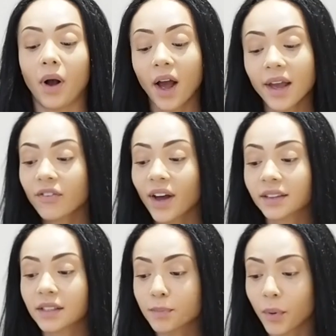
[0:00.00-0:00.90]
I have
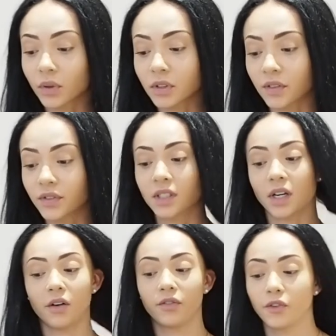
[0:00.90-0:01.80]
had this box of
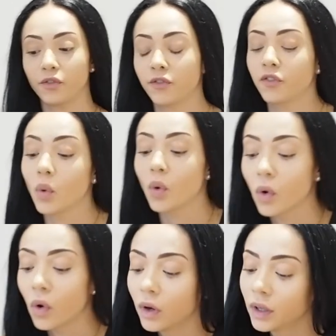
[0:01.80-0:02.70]
stuff
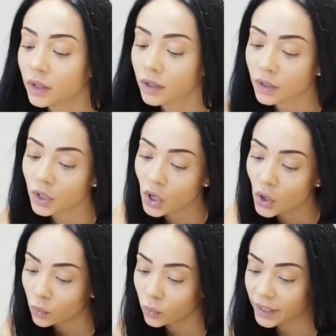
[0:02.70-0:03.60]
for
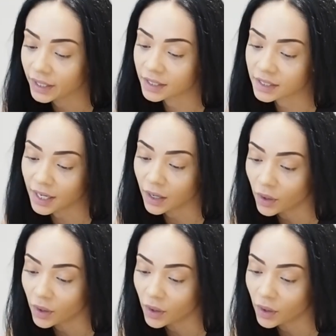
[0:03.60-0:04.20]
weeks now.